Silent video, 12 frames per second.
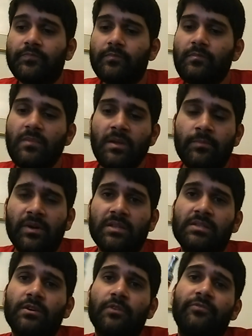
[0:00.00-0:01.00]
But so
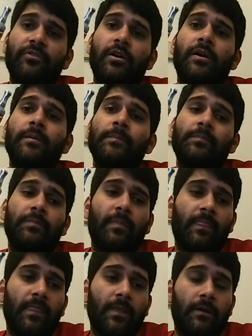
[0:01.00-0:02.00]
far,
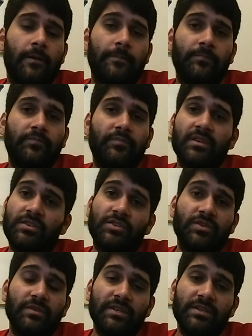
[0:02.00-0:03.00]

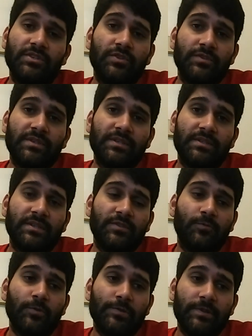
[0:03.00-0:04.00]
these juices, these
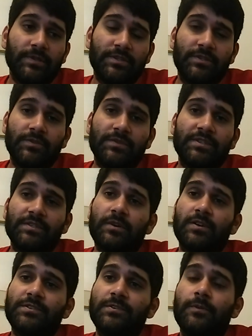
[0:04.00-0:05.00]
Ruthless juices, are also